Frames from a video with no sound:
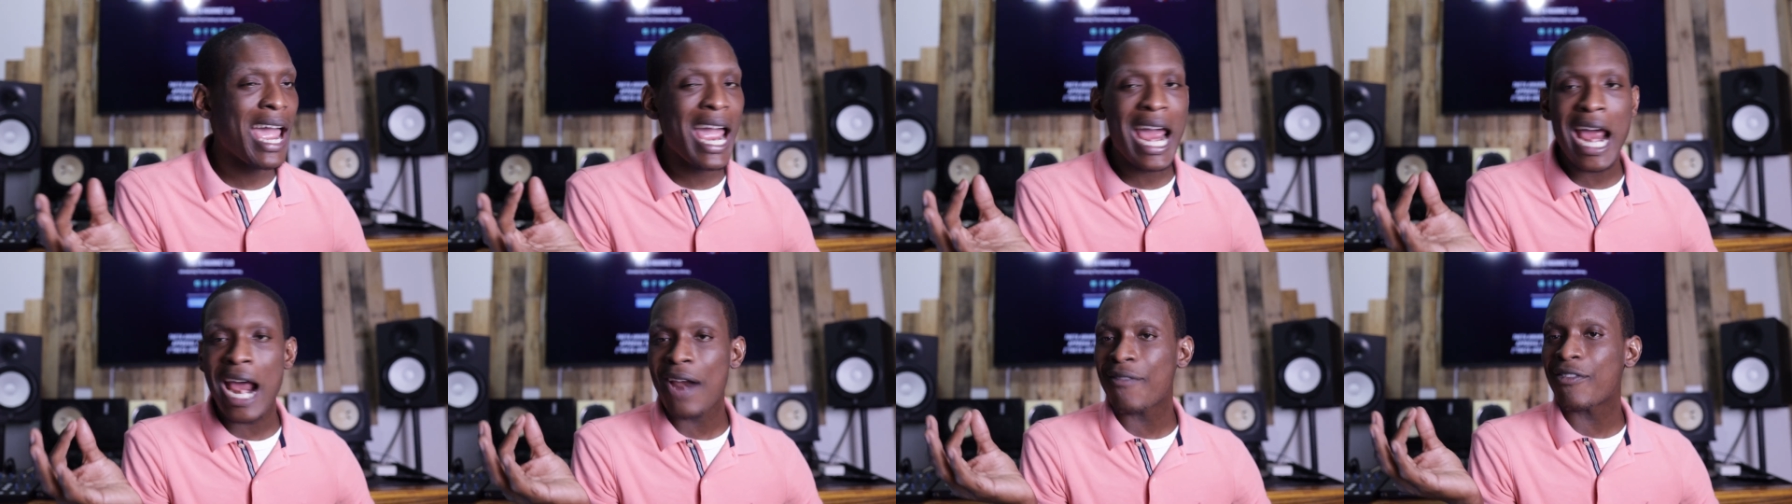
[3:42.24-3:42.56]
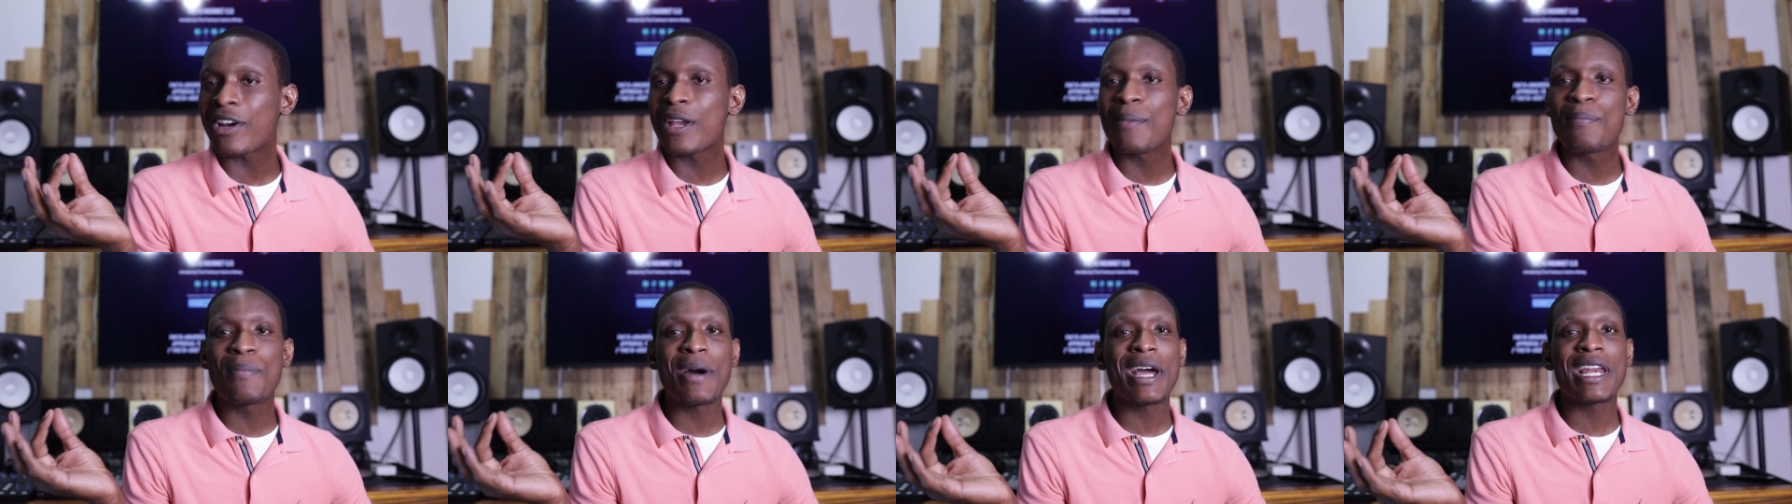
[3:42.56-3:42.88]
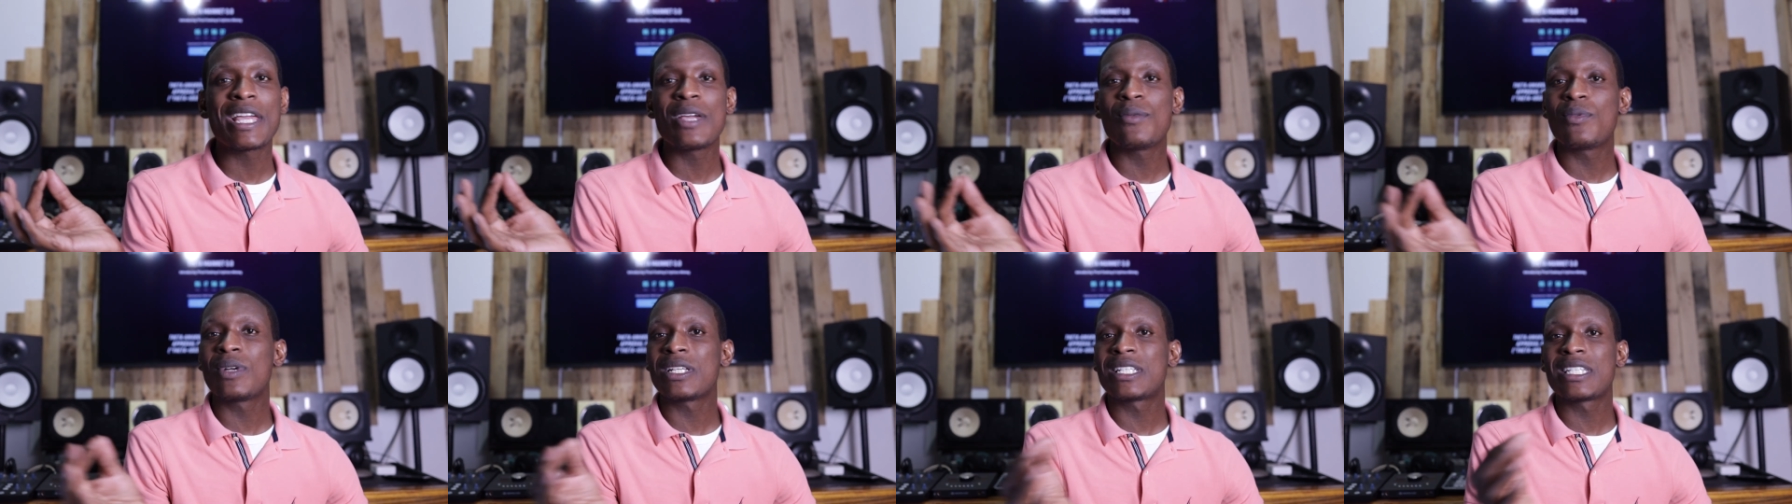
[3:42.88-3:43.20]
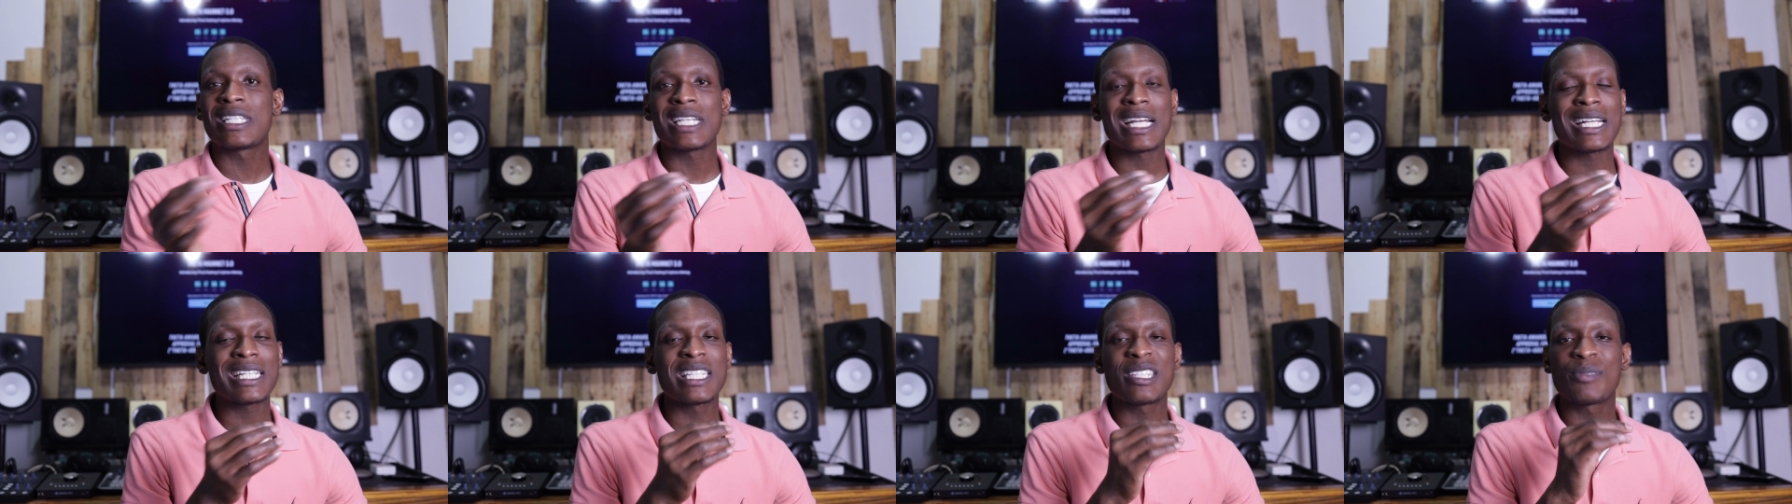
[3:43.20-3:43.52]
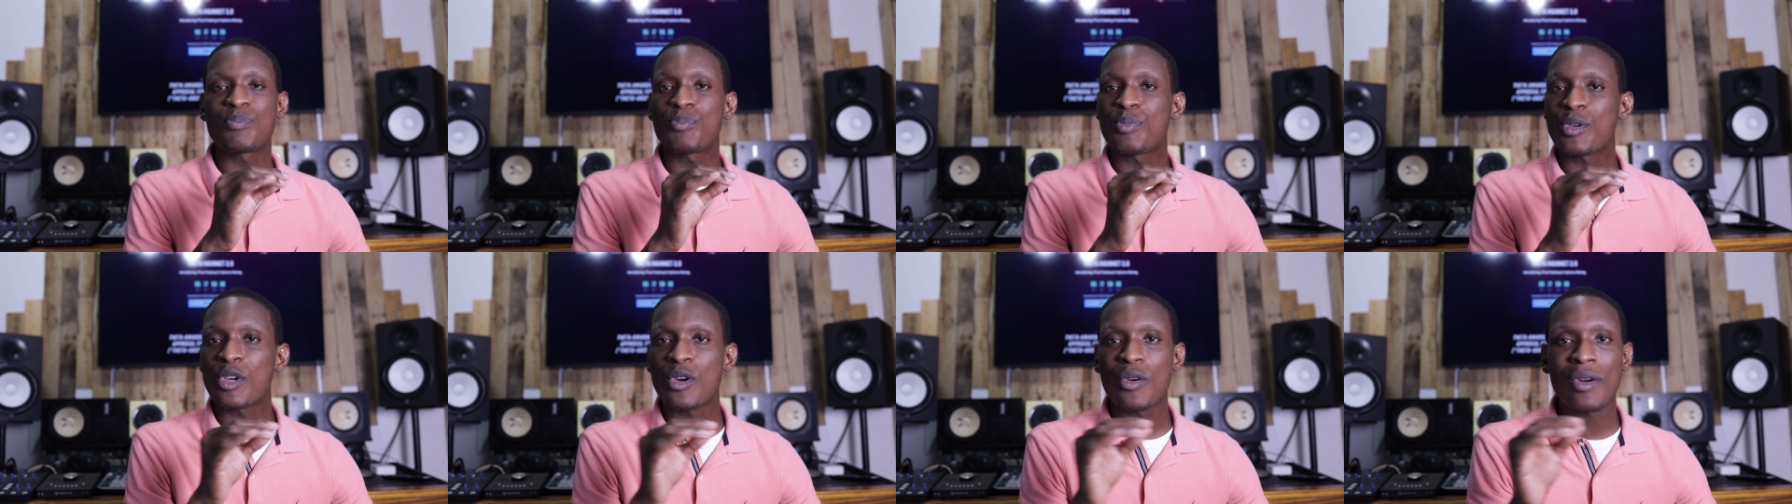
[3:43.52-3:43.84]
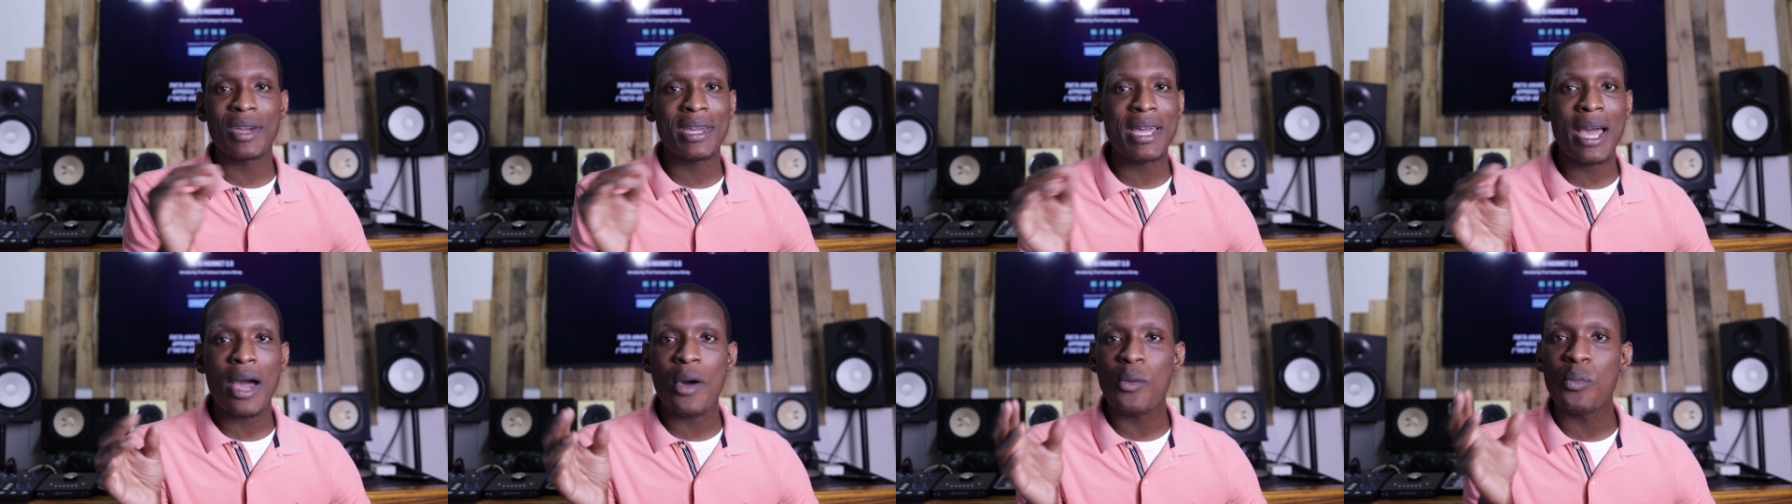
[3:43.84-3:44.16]
everybody was just
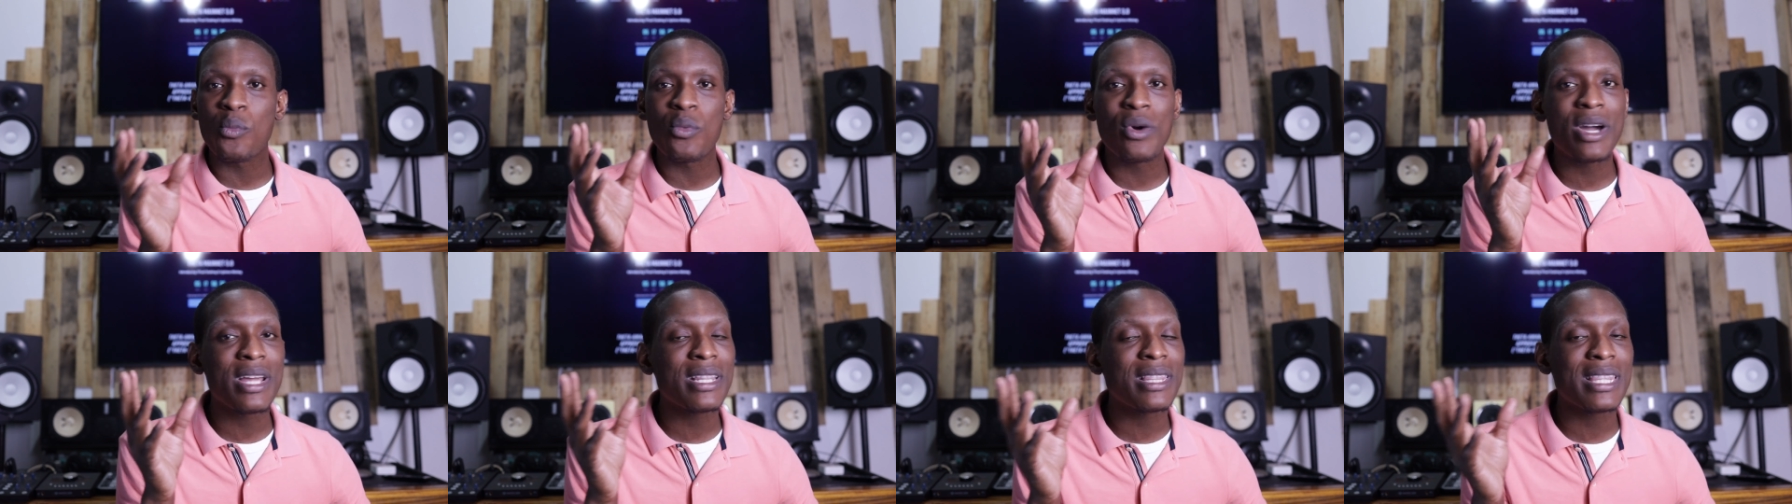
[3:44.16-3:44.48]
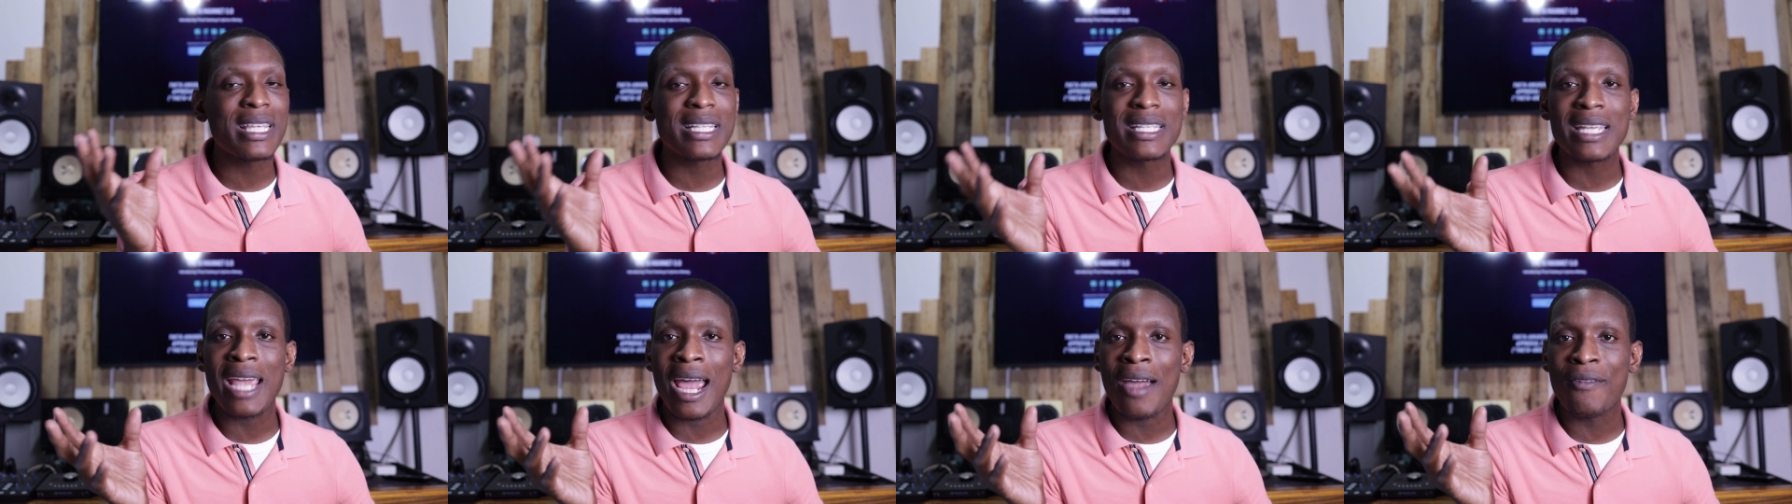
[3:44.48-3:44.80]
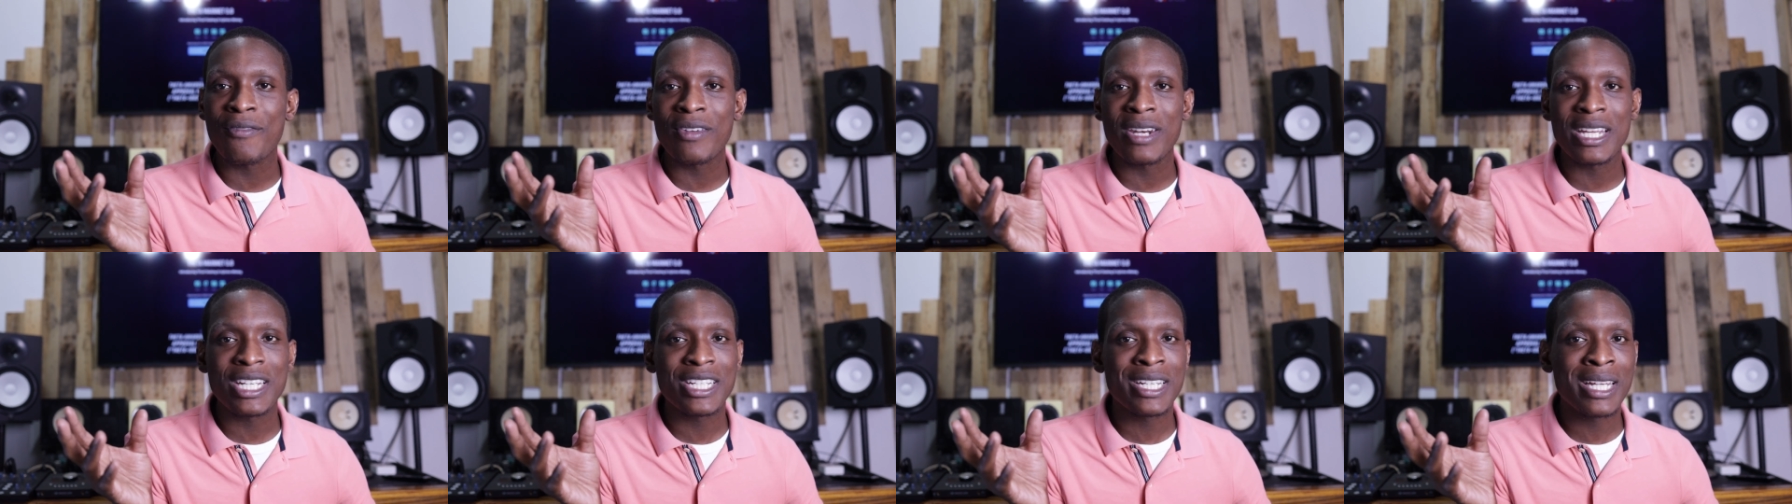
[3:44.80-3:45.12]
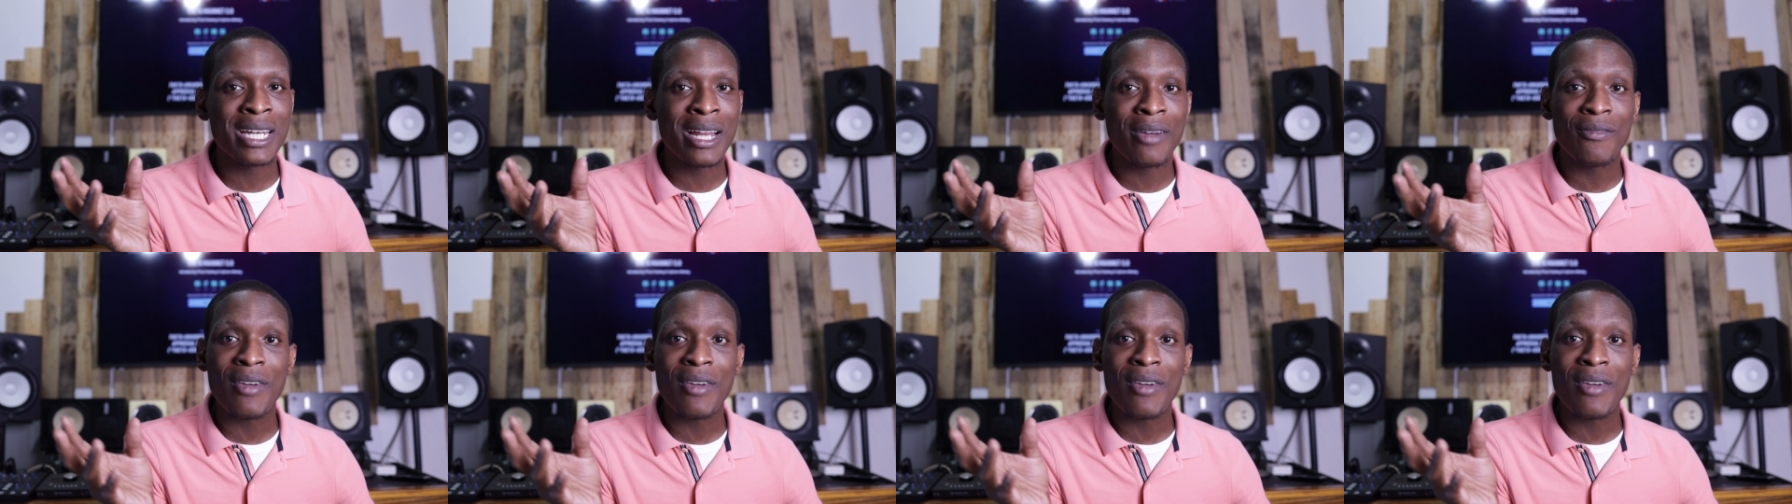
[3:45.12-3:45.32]
spewing out what the definition